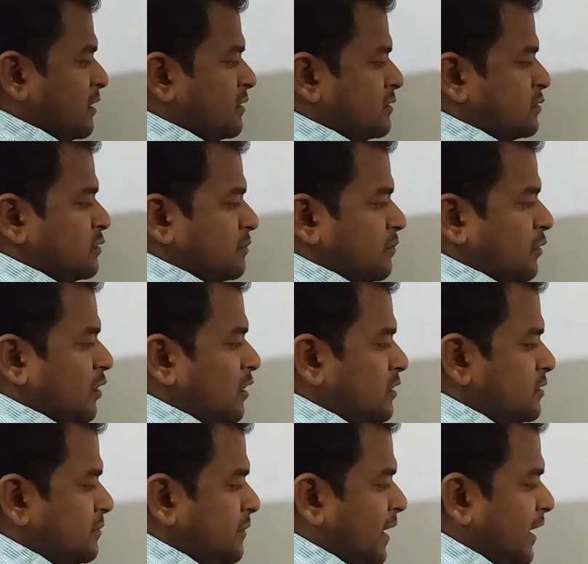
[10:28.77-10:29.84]
So
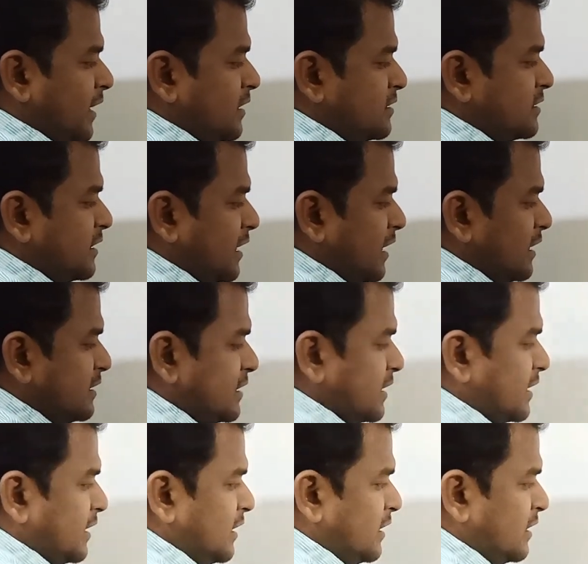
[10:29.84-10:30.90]
plus minus del
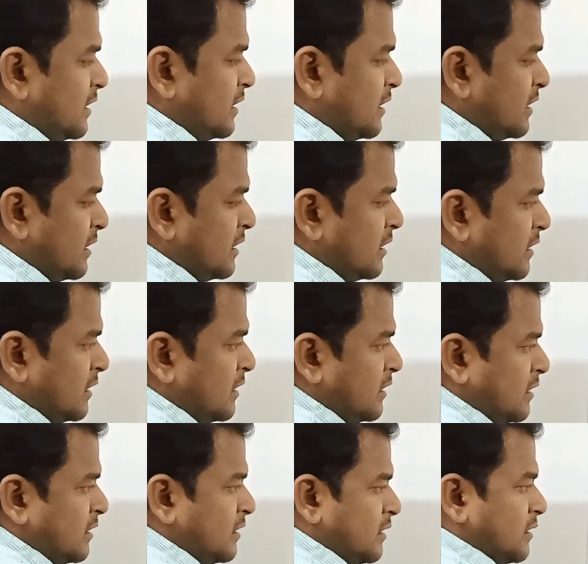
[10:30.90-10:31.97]
z
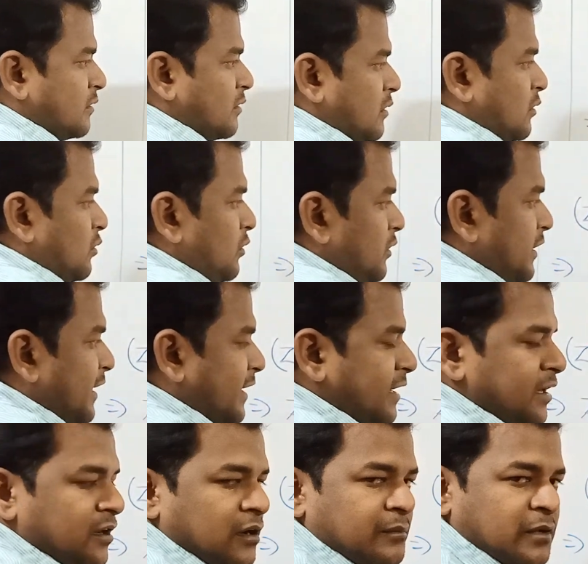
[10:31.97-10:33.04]
equal to,
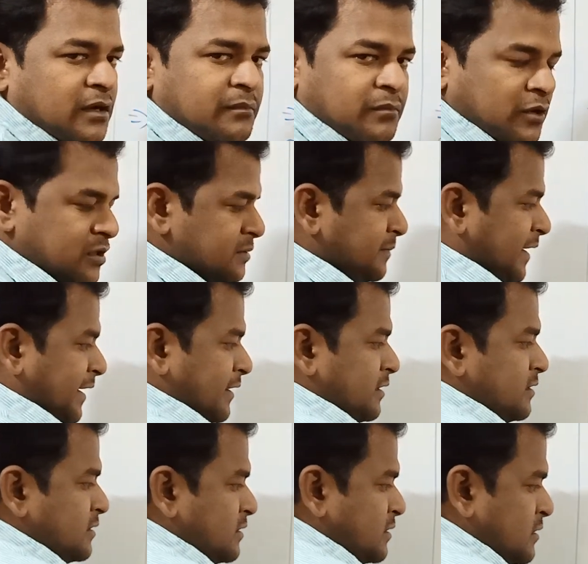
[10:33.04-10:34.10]
taking common plus
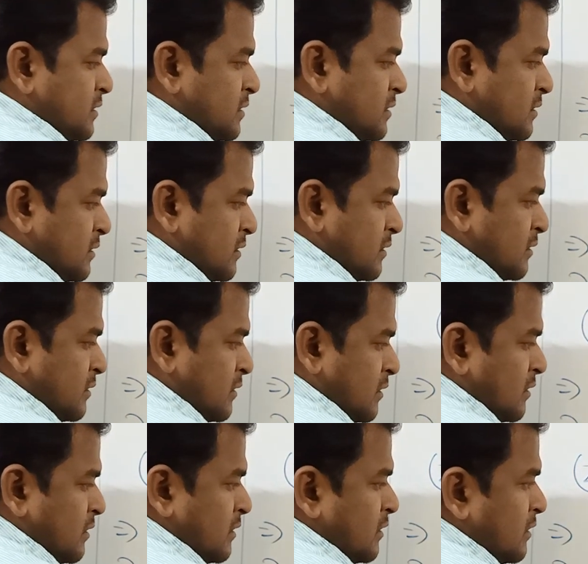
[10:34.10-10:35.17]
minus,
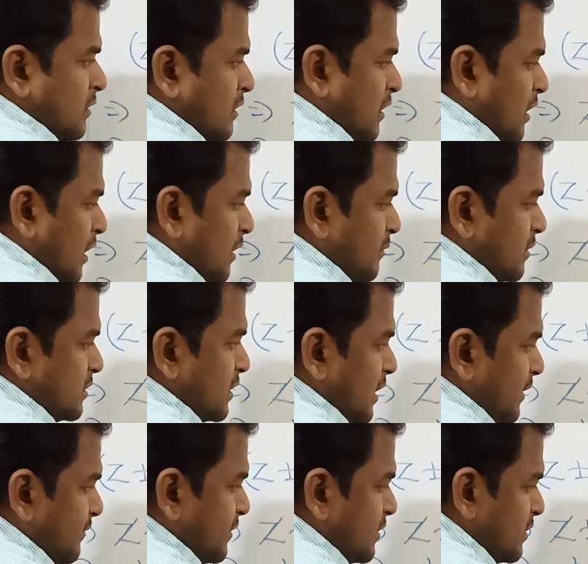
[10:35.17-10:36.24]
how much
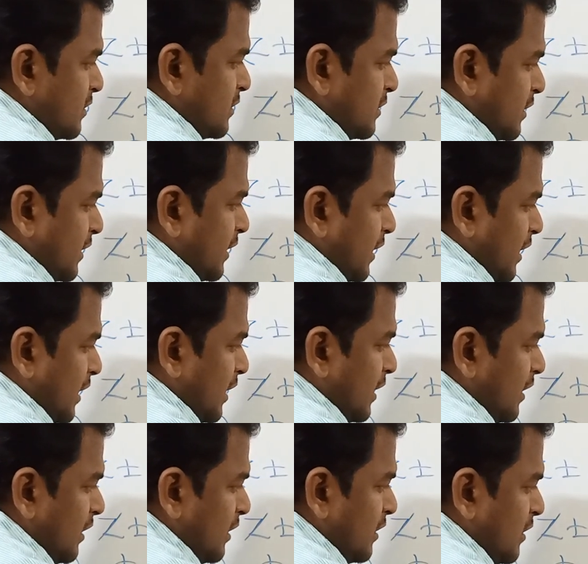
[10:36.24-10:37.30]
left? Del
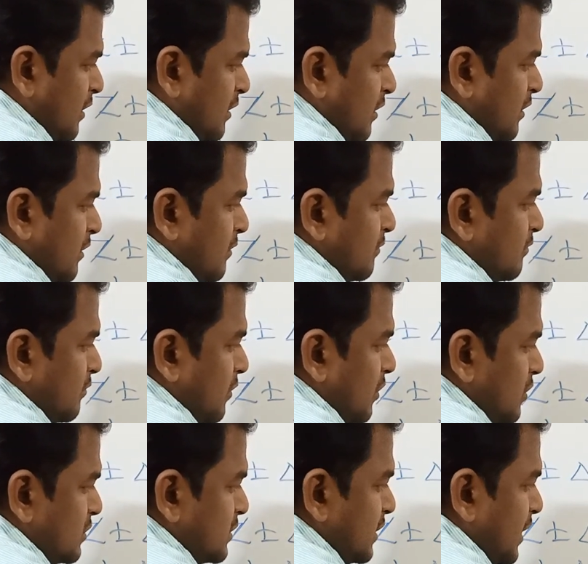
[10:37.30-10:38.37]
a
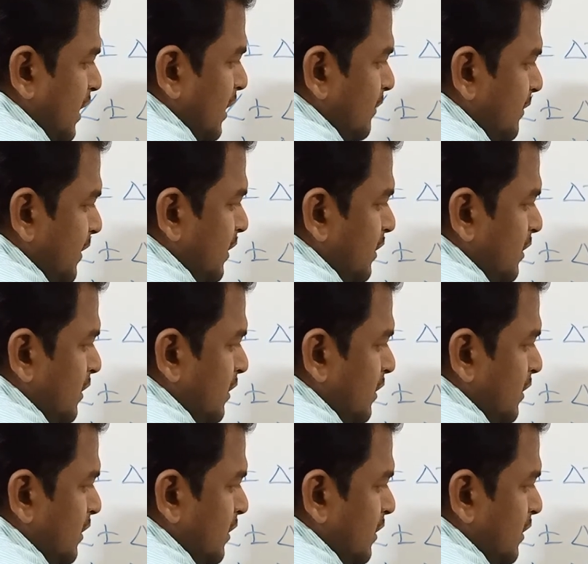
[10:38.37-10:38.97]
plus del b.